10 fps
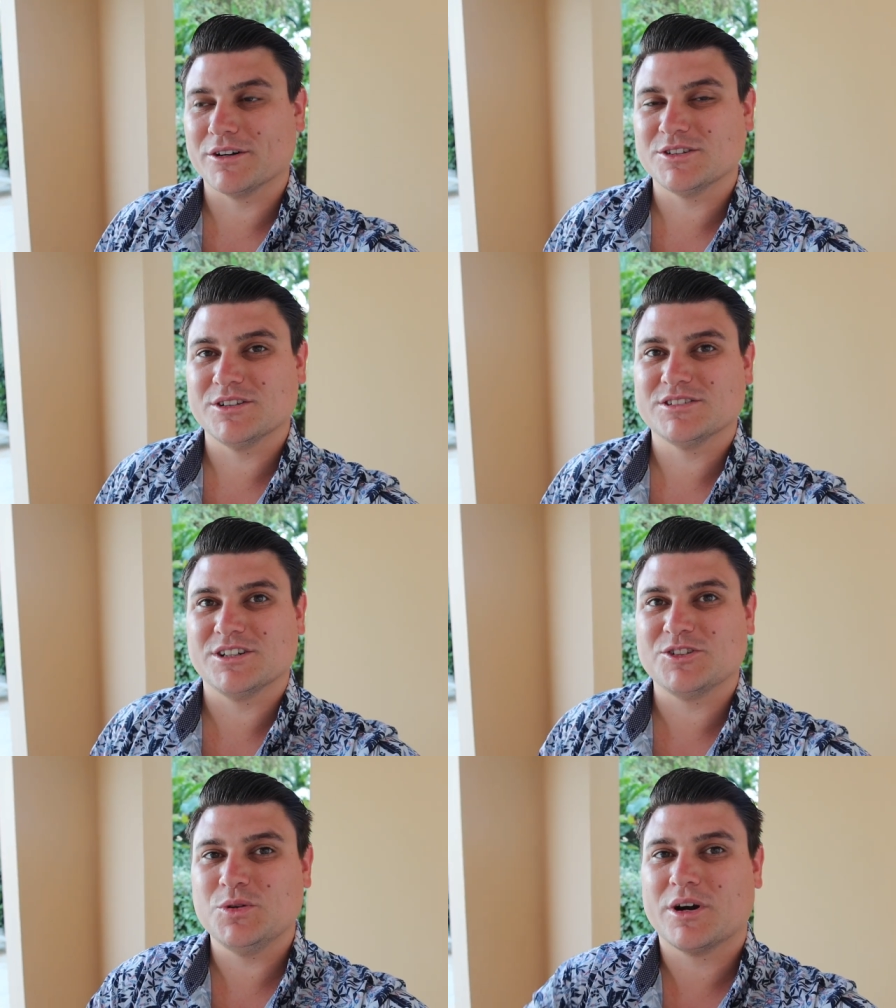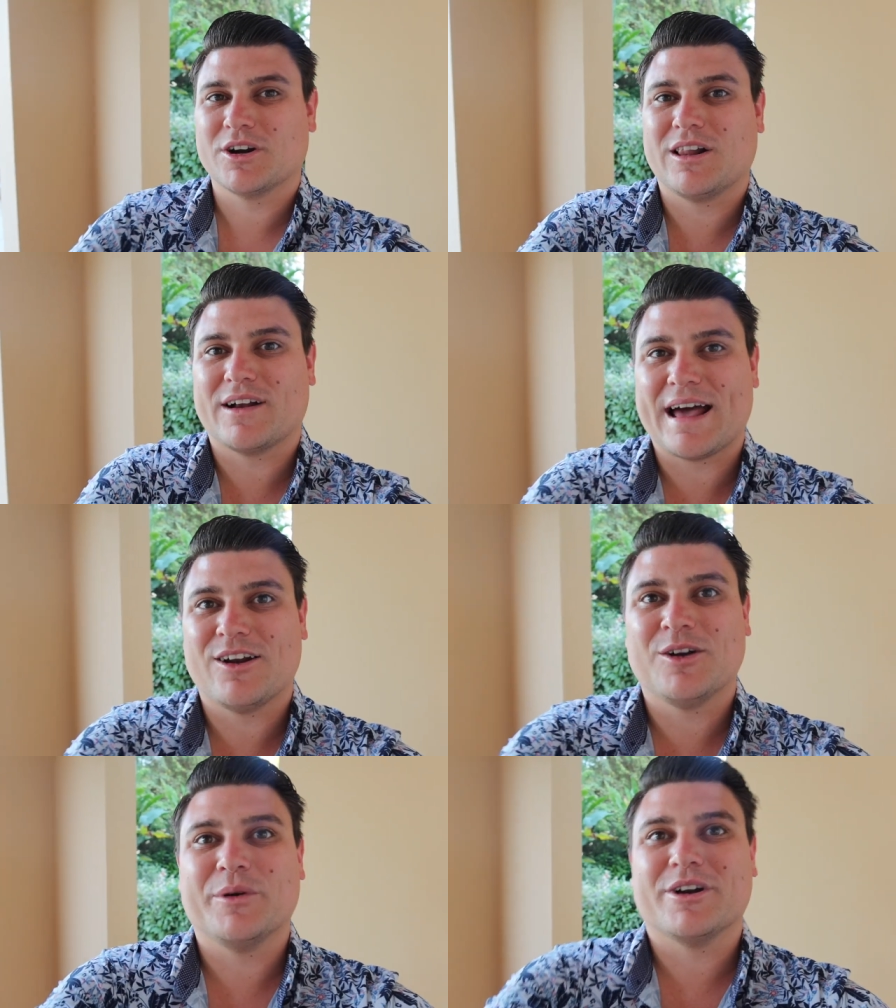So this is a two hundred dollar
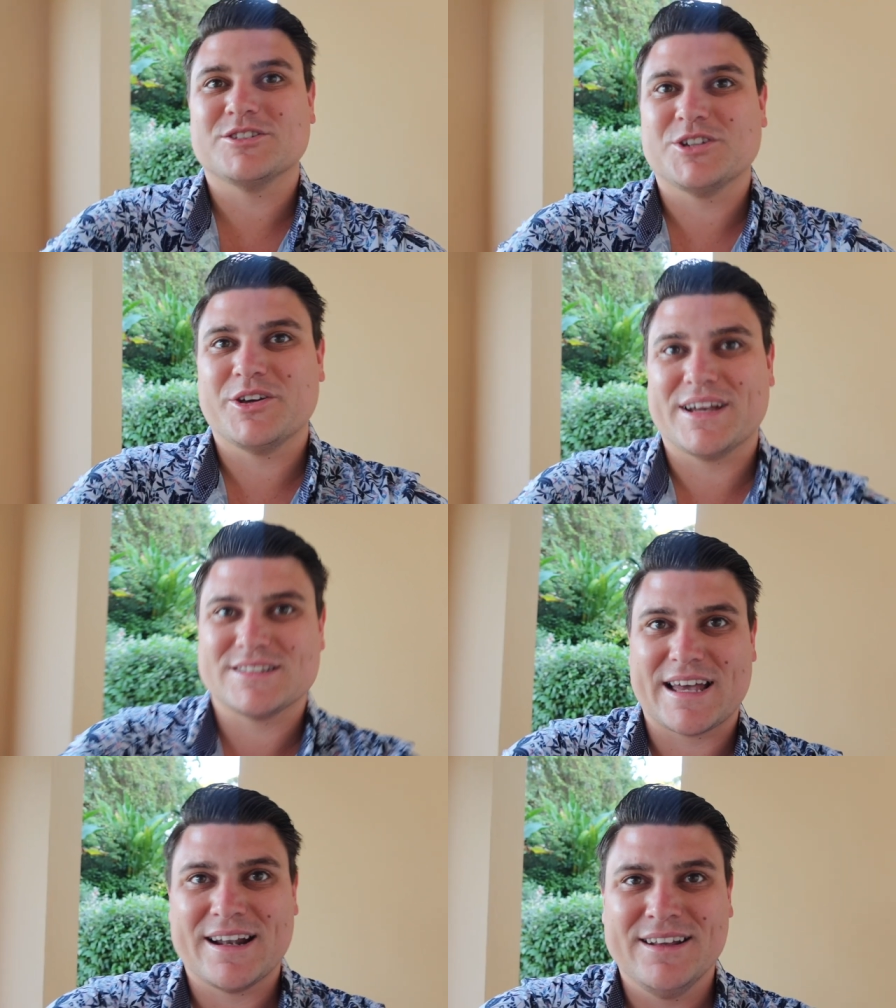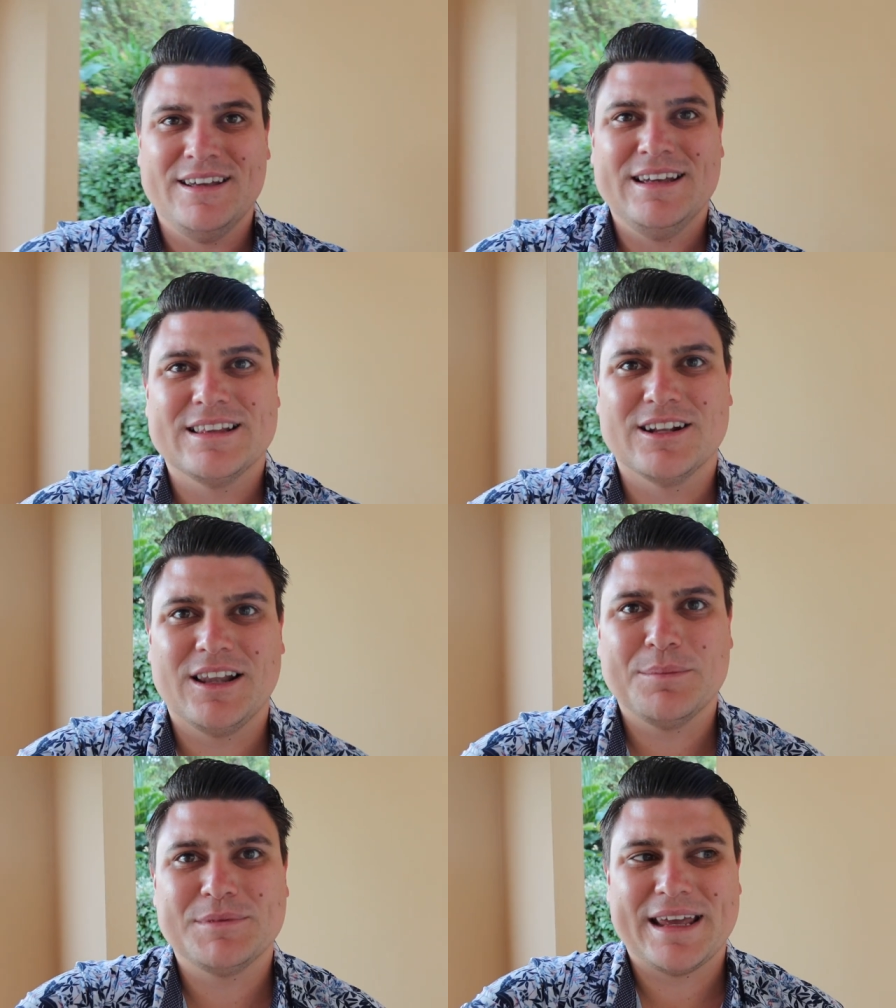add-on. We're gonna show you guys that. Little
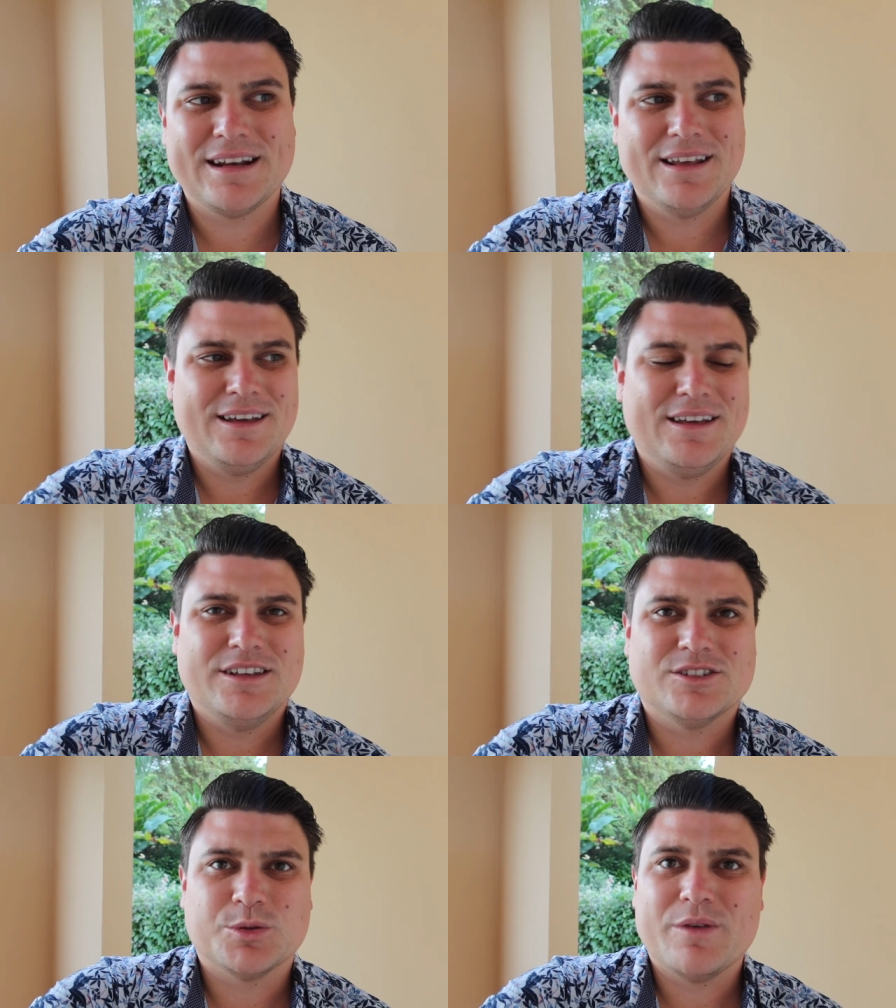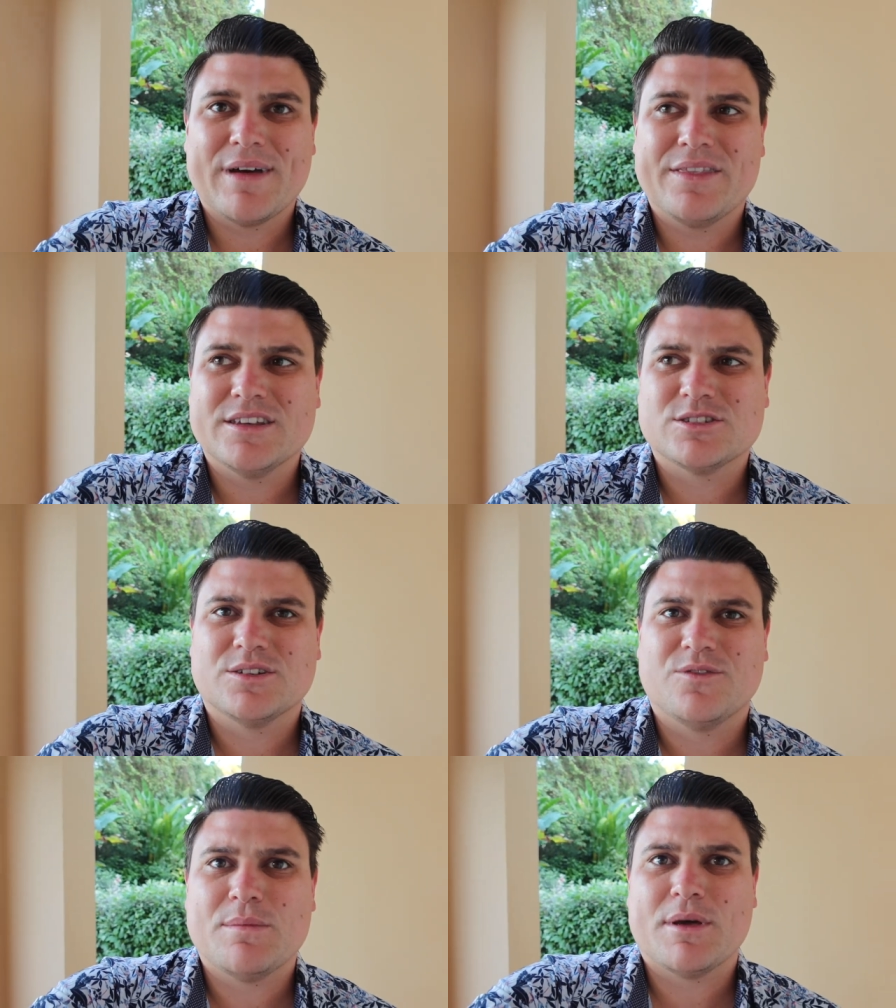update. So we've had this
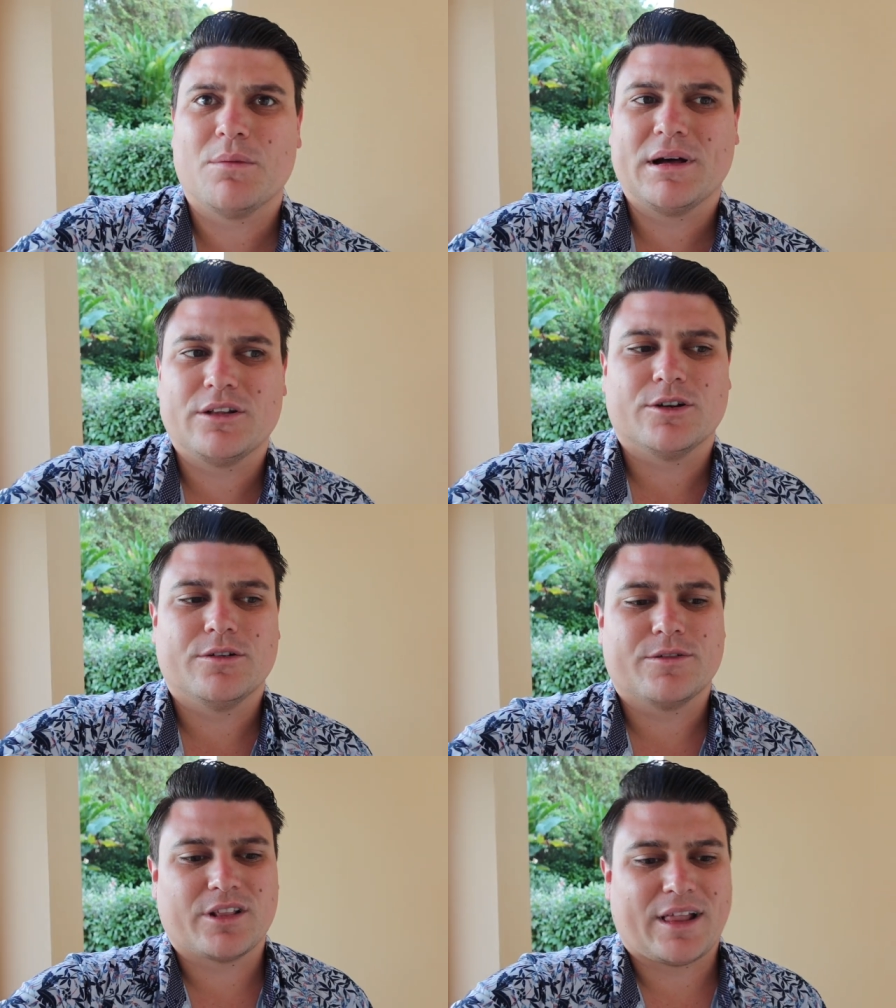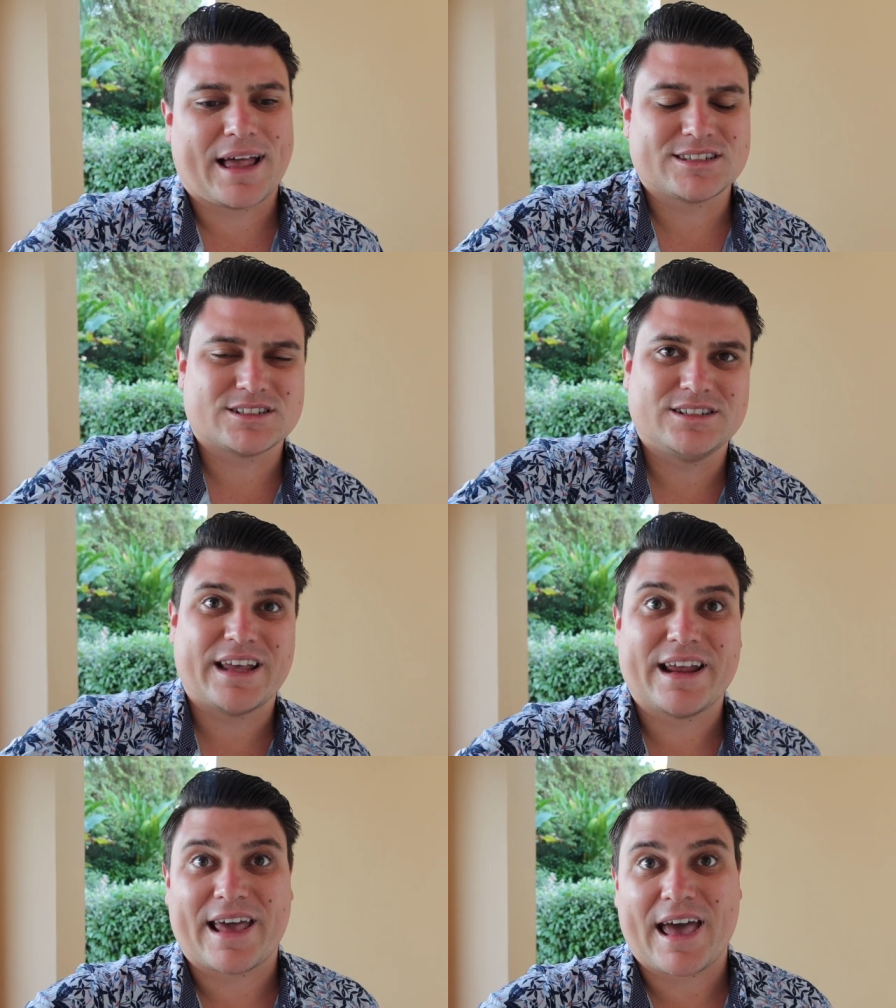female butler for the last
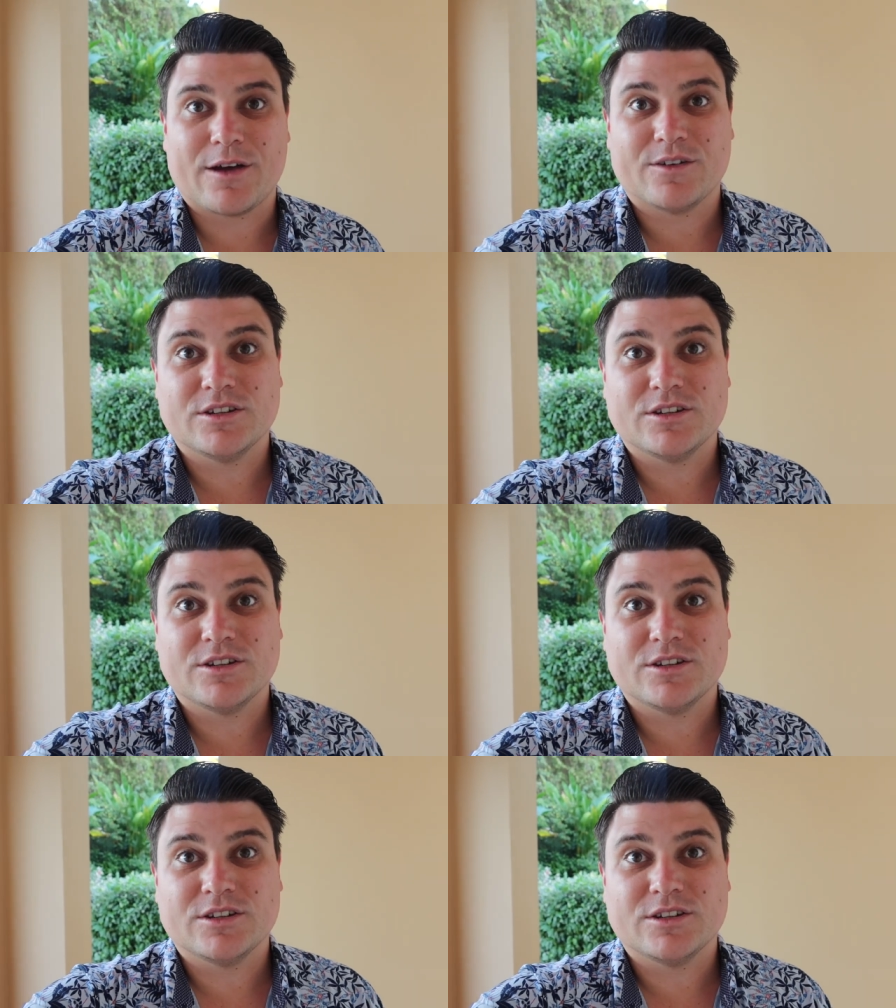day and a half.